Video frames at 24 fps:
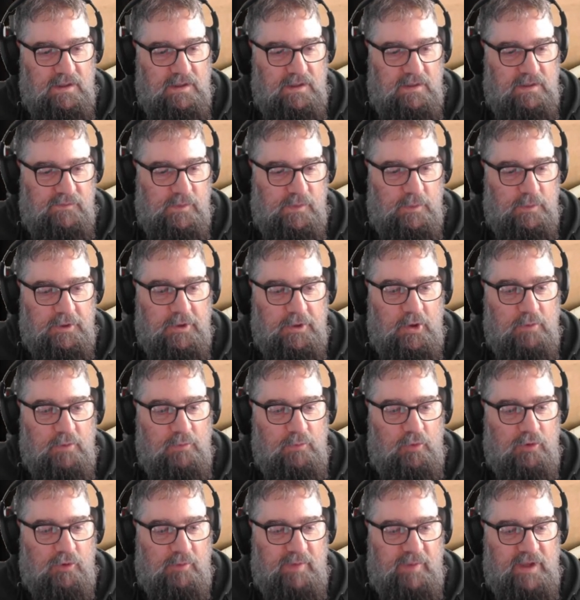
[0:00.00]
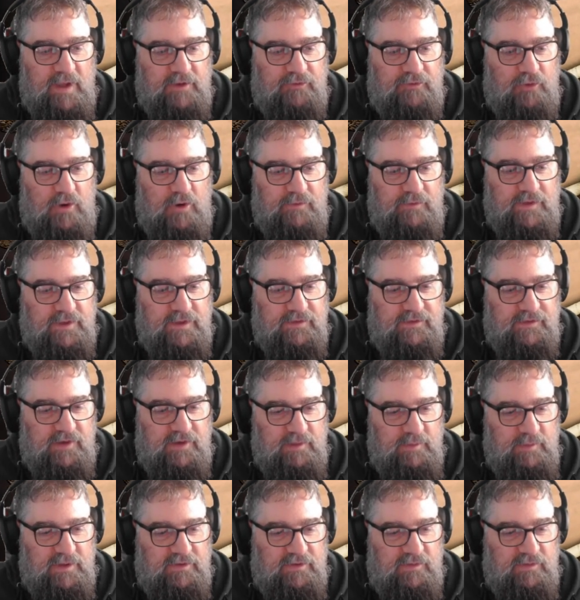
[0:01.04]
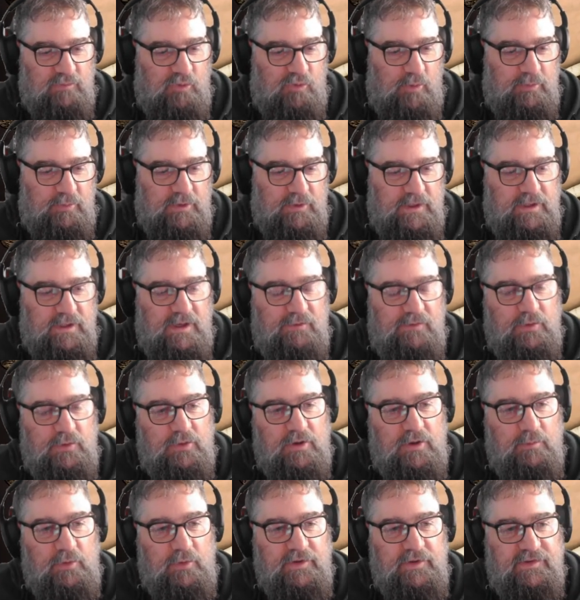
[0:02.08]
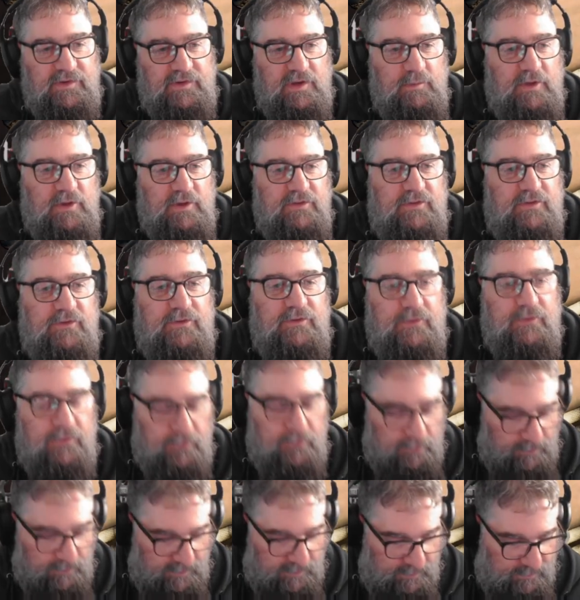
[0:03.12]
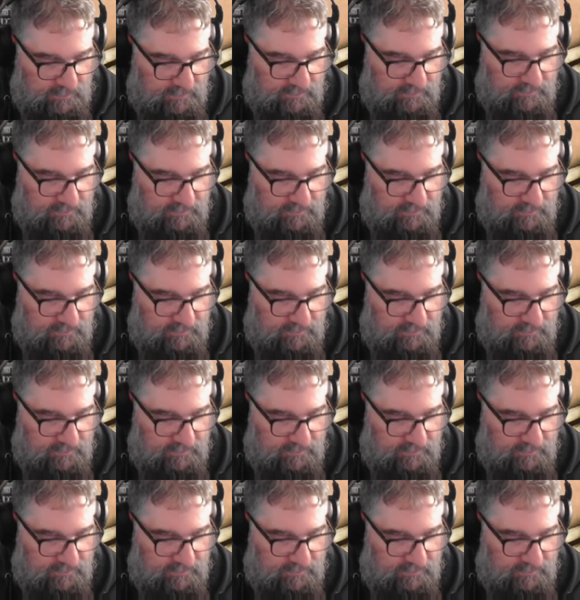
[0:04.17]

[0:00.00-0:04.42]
If you want to know more about driving a steam engine properly, have a look at my steam engine tutorial.